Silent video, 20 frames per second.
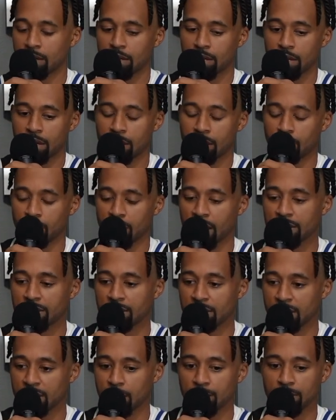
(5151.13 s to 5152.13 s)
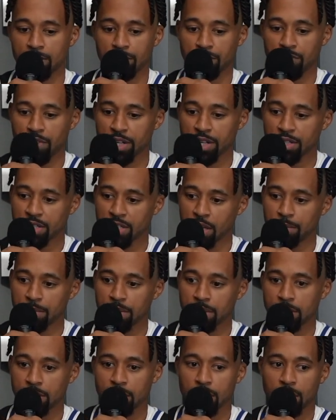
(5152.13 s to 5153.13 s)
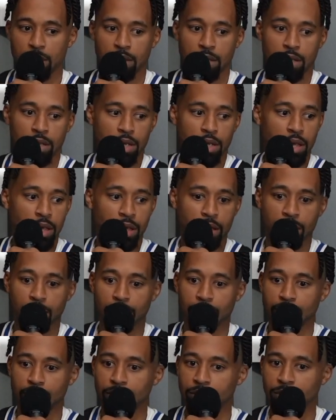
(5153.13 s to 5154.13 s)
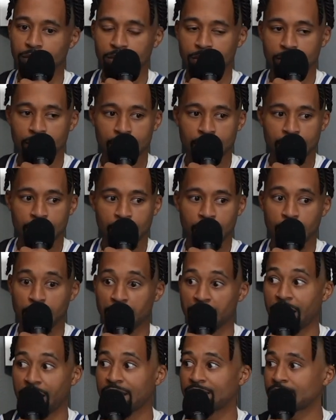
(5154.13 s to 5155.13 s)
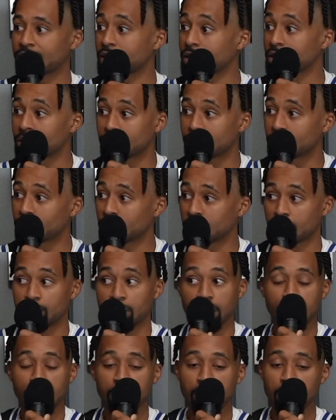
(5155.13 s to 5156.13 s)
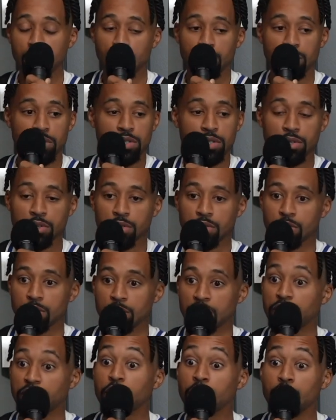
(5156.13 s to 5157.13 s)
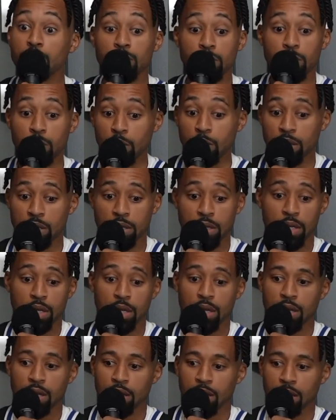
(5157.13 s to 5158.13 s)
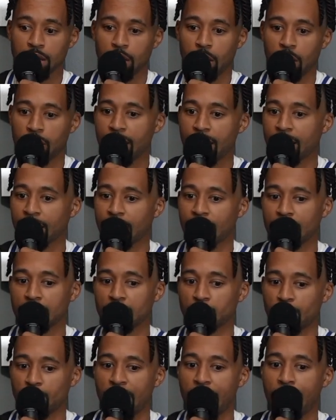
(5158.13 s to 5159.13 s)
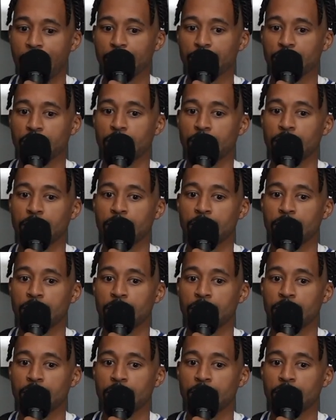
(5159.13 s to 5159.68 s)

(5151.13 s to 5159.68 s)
In relationships and friendships, in your vices, whether it be clothes, shoes, food, all that kind of derives from